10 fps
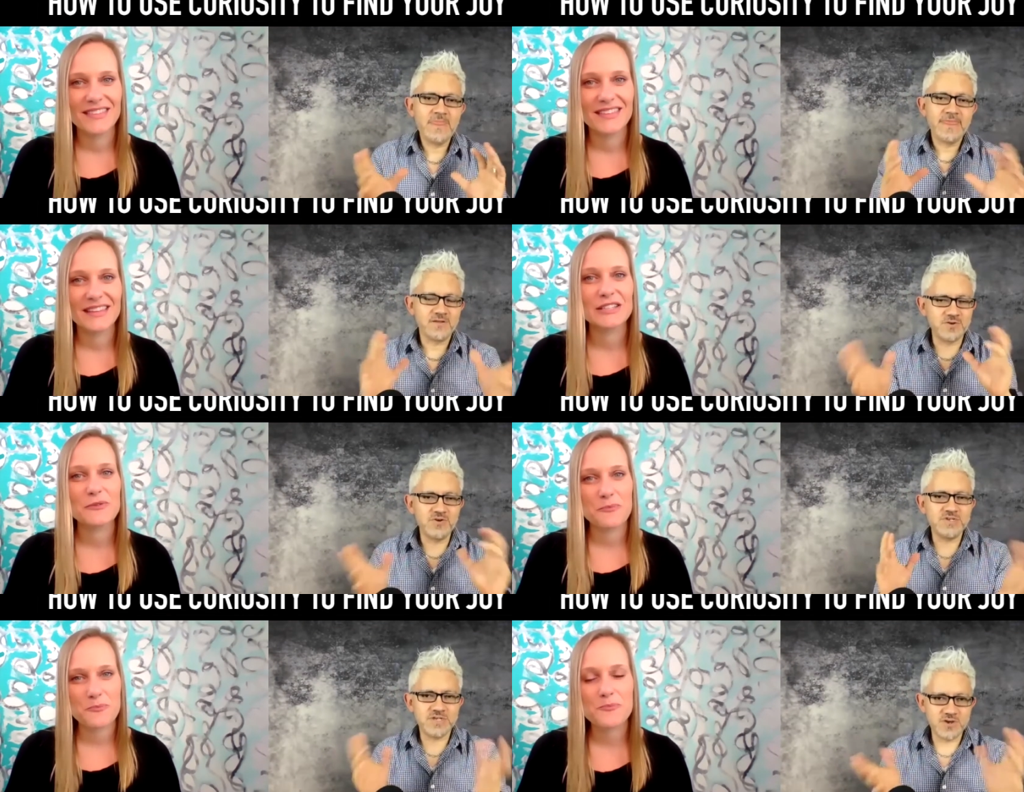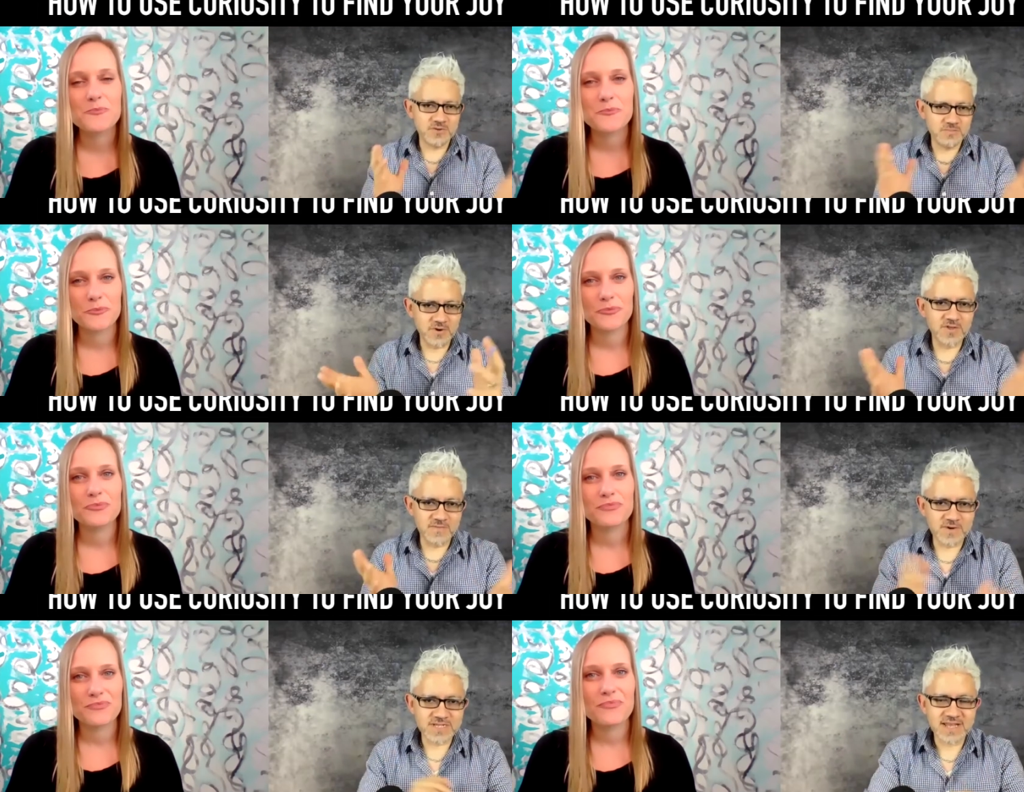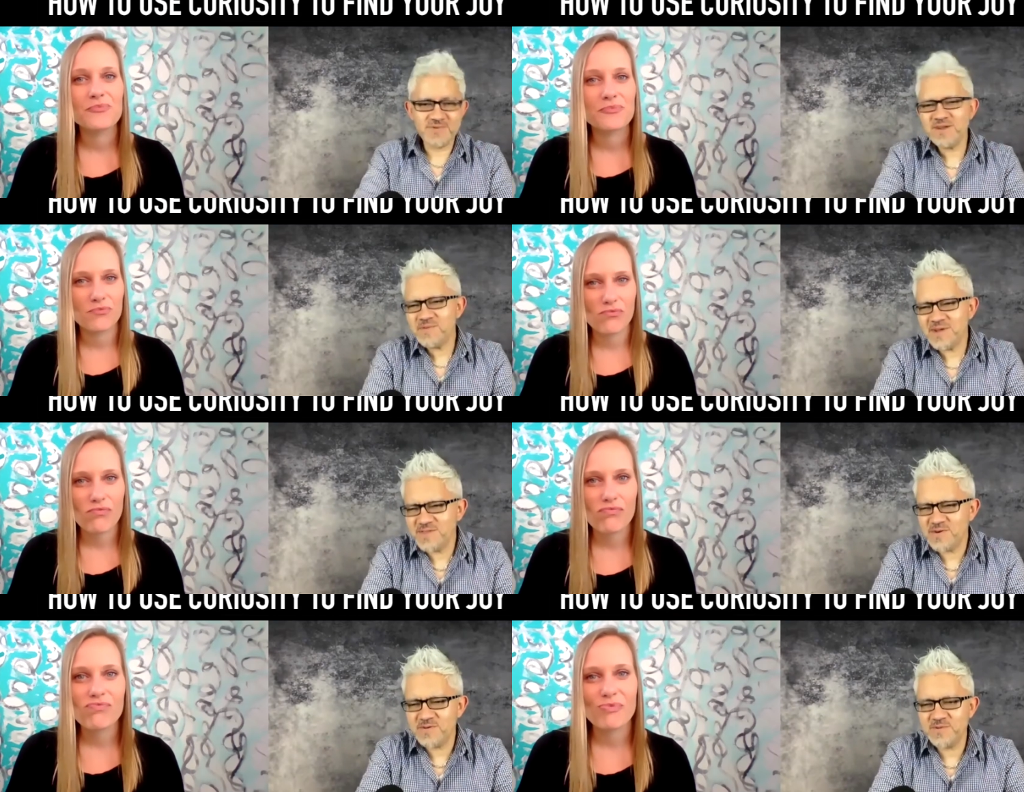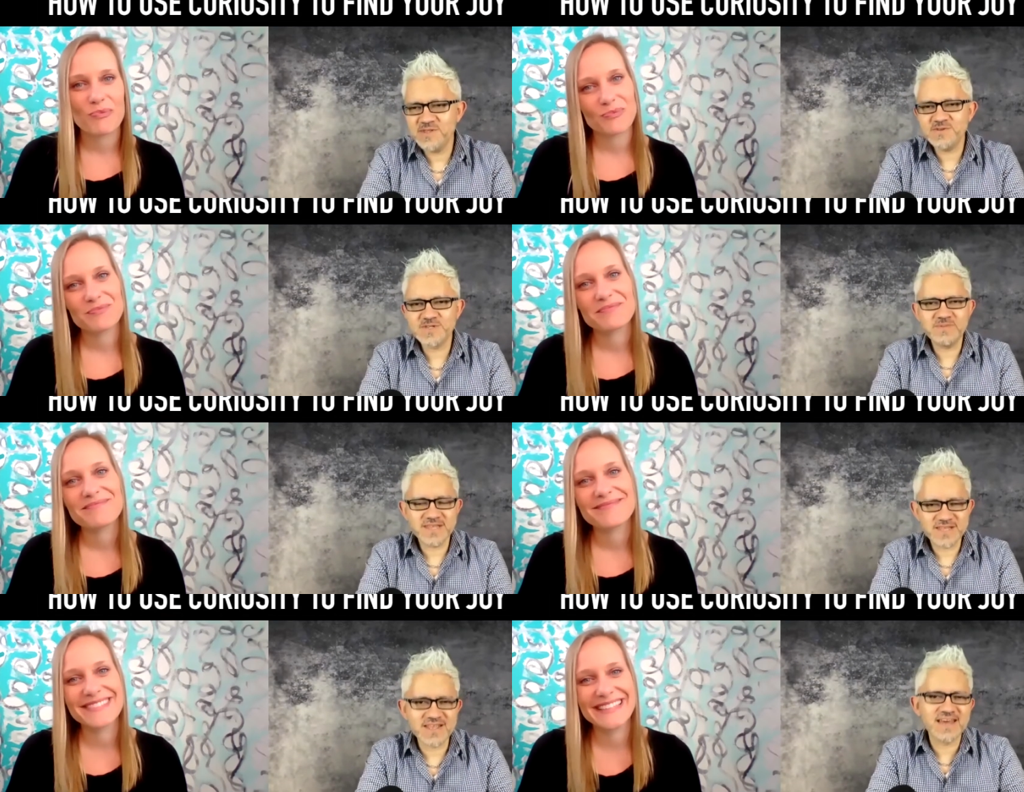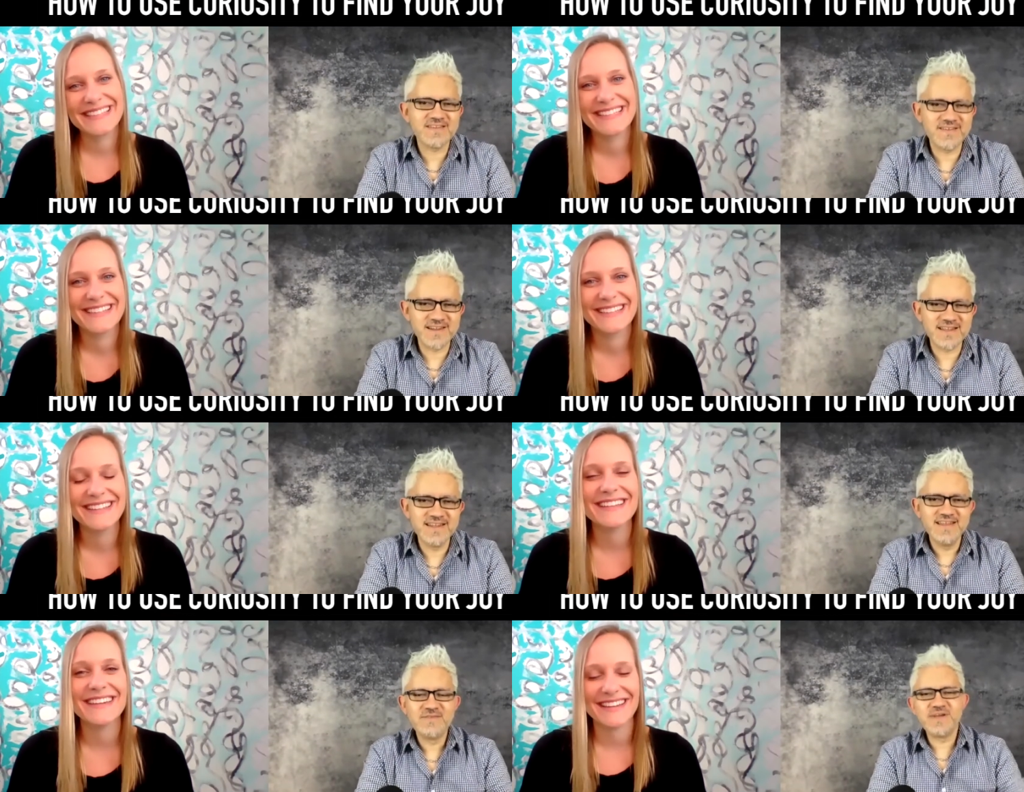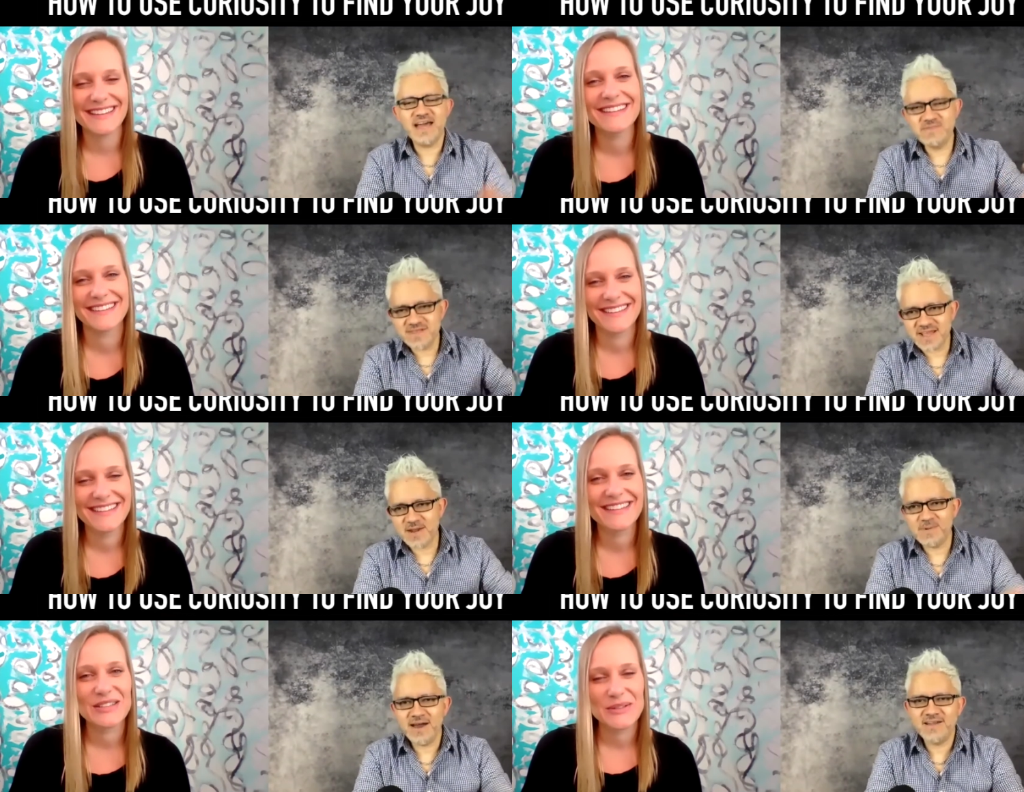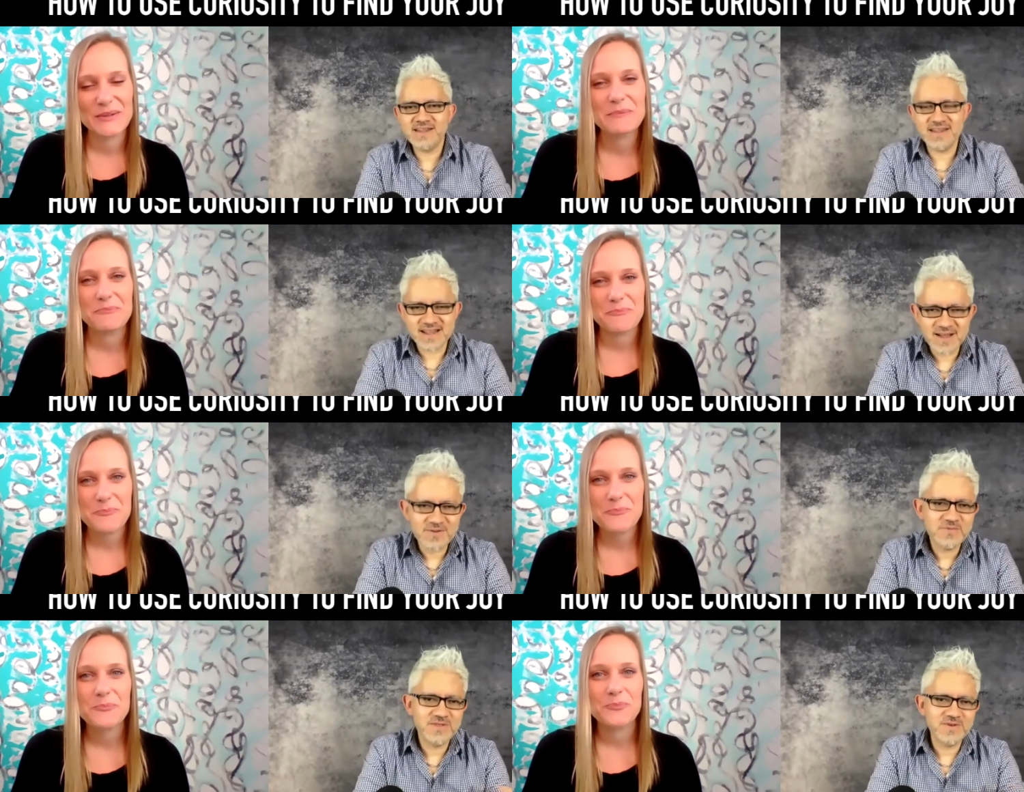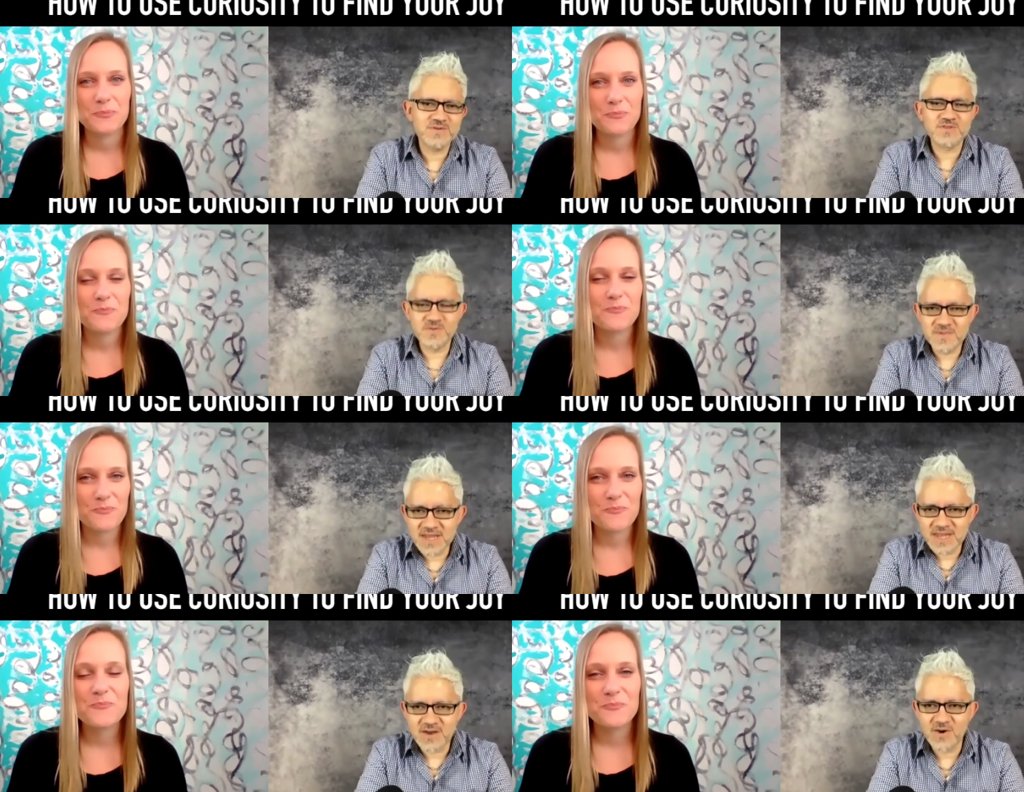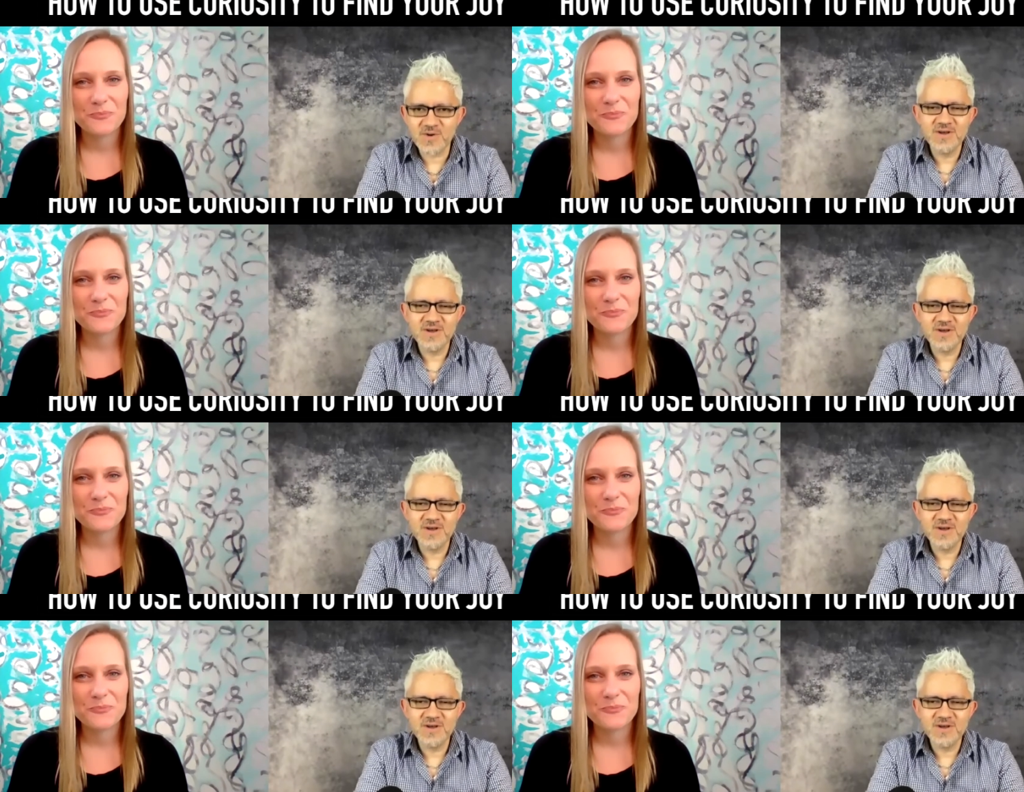Speaker 1: curiosity on both of us like what are we doing we do something together and we have been talking about it and how do we do it through video